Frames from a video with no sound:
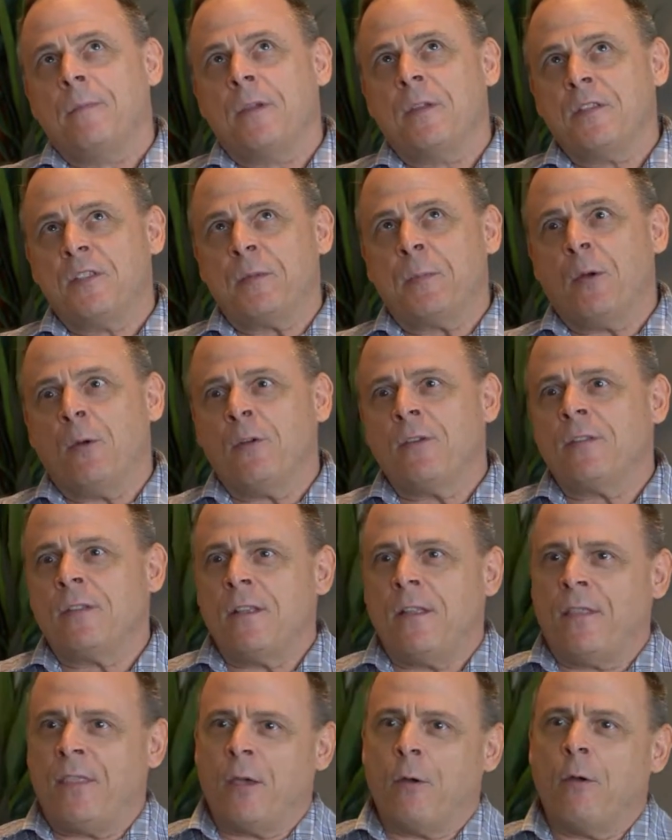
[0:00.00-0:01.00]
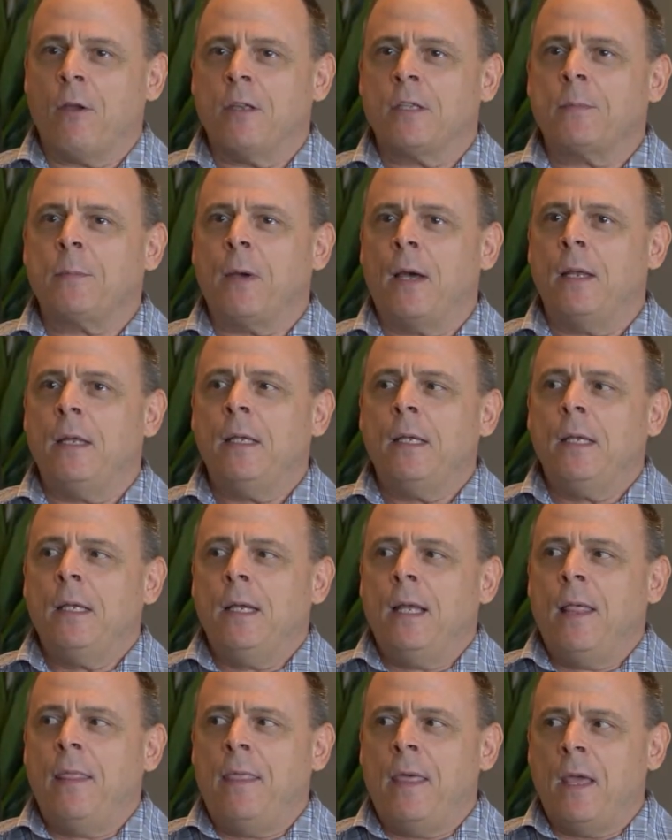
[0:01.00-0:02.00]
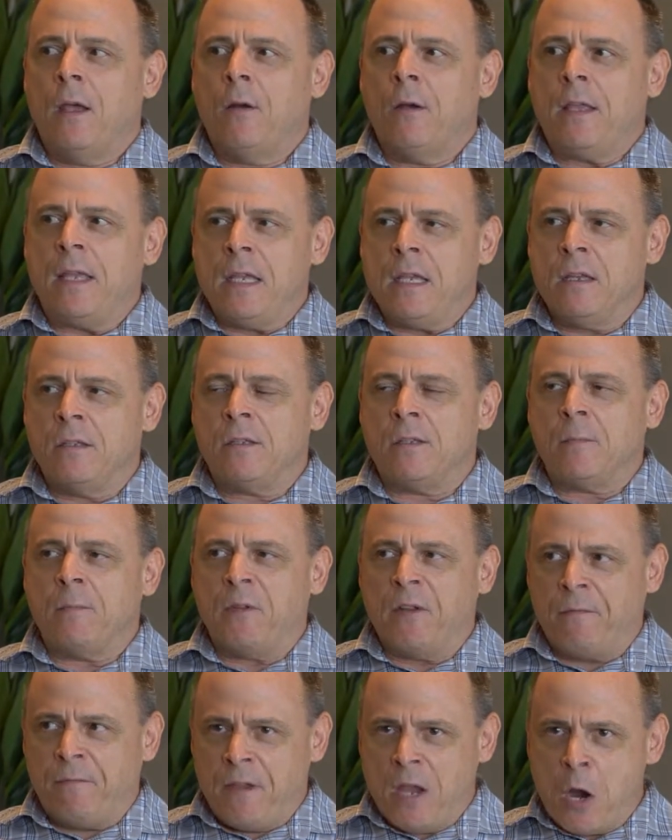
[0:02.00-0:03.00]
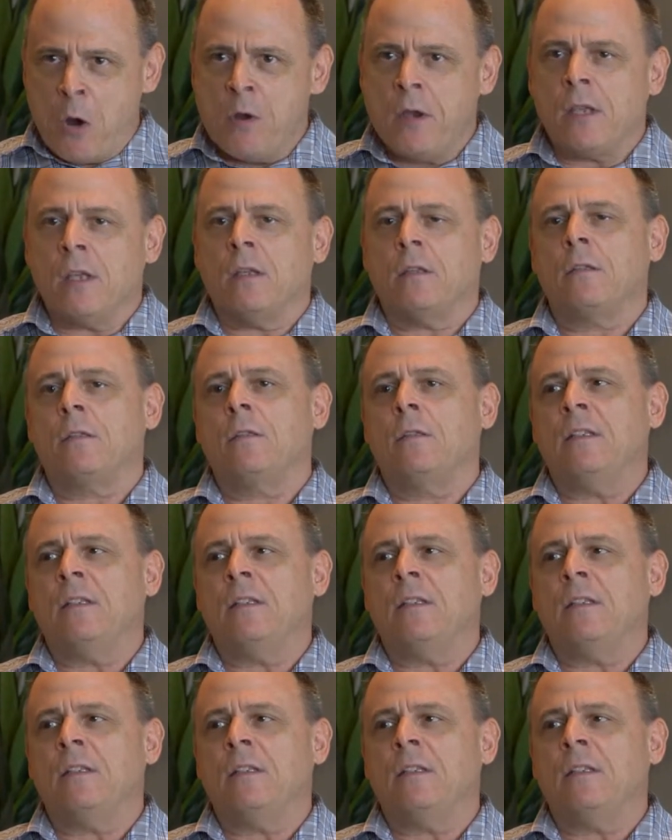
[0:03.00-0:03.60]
conspiracy theorist, but there is some nefarious